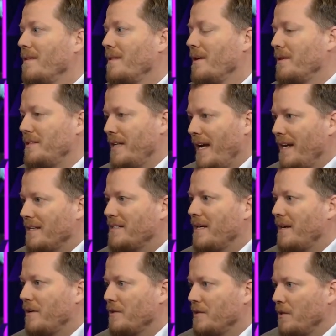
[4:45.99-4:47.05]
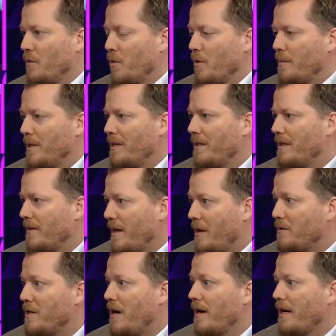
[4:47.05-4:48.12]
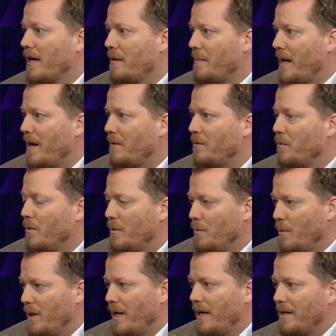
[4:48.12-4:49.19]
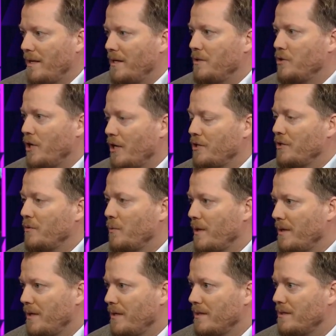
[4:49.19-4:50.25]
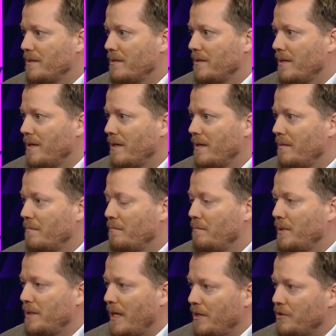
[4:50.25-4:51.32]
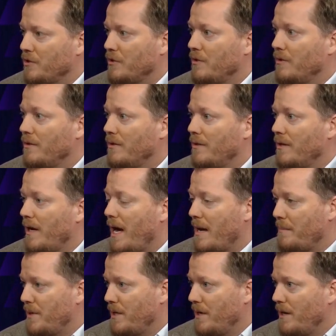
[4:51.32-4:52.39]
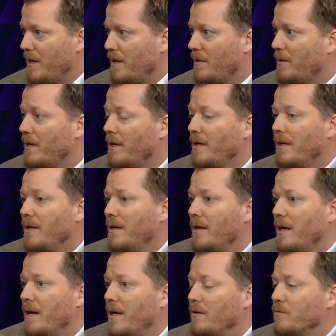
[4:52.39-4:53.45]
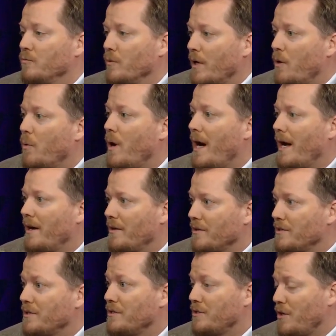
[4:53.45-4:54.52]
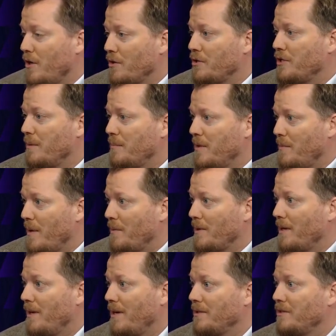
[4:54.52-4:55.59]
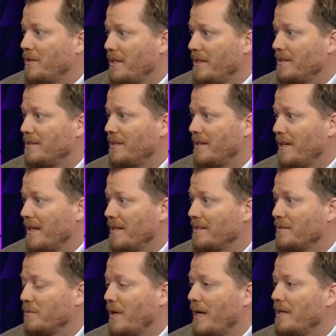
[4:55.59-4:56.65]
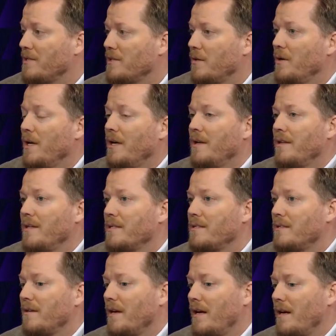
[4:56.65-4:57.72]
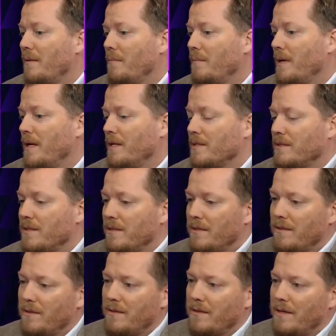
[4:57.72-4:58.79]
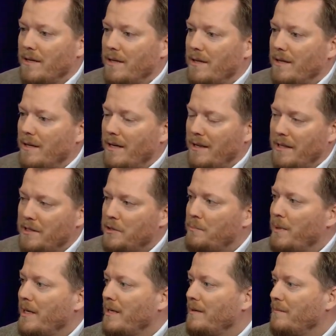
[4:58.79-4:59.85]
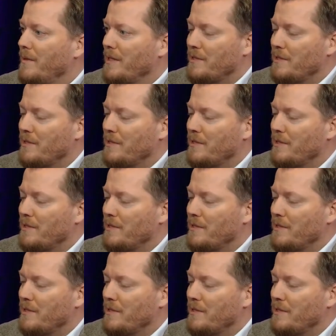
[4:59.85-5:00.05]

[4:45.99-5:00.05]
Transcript: Their data centers in orbit that they're now talking about in conjunction with this potential IPO requires Starship to be able to launch these things, right? So this is a linchpin.